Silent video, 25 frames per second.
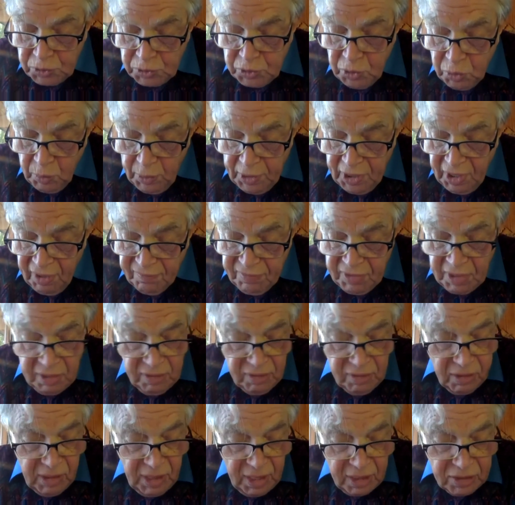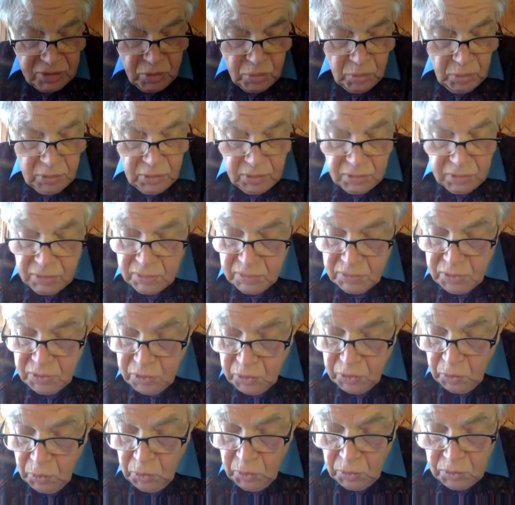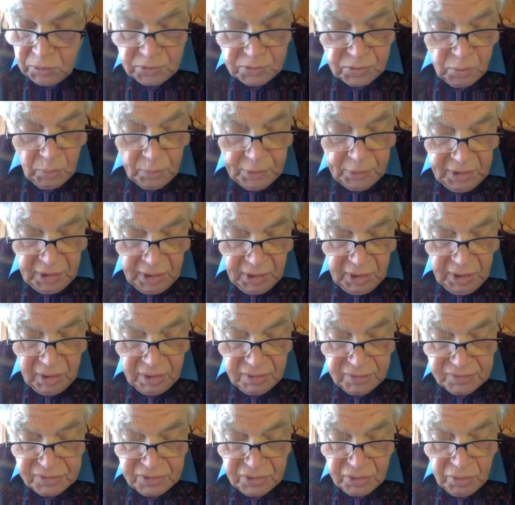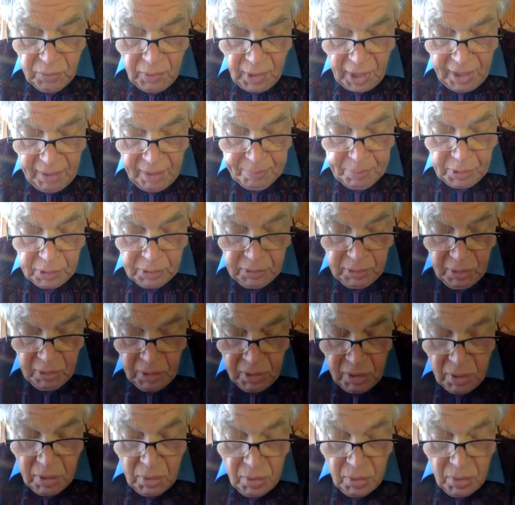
Do we have the intellectual tools we need to grapple